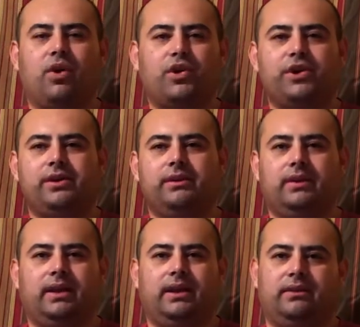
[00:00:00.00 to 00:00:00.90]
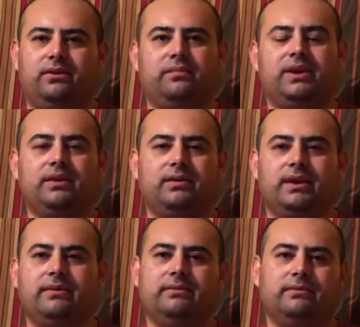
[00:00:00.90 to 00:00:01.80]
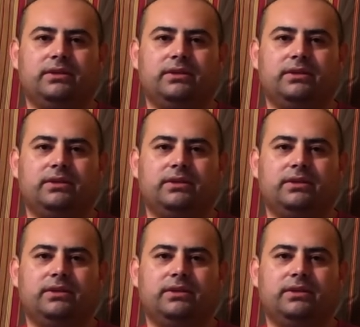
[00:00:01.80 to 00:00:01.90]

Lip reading: motor, and you'll be good, man.